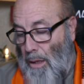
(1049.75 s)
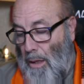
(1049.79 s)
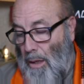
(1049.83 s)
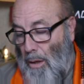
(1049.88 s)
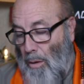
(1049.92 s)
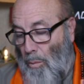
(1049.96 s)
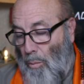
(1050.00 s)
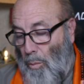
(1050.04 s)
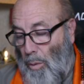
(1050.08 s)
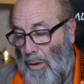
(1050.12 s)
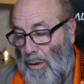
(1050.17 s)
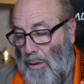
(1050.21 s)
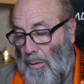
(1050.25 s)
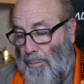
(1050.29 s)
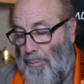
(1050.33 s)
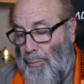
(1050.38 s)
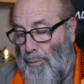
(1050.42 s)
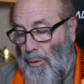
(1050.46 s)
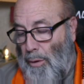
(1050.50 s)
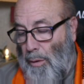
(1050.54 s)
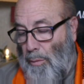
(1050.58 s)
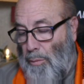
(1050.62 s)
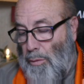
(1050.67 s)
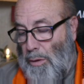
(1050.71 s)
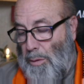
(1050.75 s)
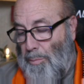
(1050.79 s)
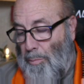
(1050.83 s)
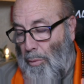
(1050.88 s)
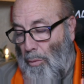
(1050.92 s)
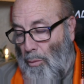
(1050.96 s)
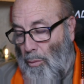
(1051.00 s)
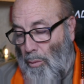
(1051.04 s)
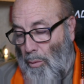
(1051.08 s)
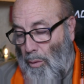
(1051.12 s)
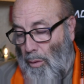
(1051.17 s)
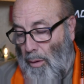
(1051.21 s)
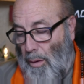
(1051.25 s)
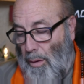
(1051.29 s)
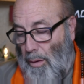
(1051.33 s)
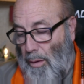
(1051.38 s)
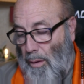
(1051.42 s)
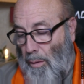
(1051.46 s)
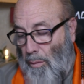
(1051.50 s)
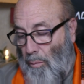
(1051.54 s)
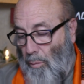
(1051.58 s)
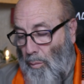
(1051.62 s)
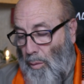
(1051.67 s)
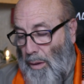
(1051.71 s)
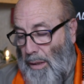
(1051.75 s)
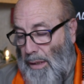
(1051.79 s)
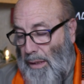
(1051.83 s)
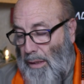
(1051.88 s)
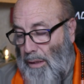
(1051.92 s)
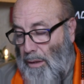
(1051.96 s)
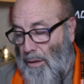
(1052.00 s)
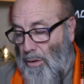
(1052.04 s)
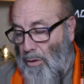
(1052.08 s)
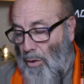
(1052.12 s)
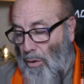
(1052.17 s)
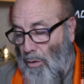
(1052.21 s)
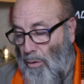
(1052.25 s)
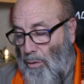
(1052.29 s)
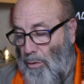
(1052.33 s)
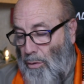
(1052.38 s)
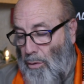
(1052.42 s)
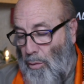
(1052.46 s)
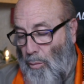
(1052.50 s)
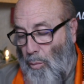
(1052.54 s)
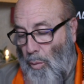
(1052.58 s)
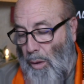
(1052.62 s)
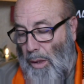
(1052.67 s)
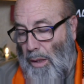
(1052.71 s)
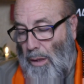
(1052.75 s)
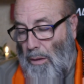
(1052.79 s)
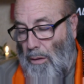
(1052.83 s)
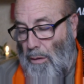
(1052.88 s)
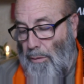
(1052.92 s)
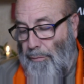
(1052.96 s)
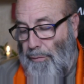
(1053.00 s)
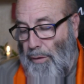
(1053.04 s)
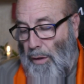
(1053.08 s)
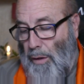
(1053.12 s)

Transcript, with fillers: When the Buddha was born, when he turned the wheel of the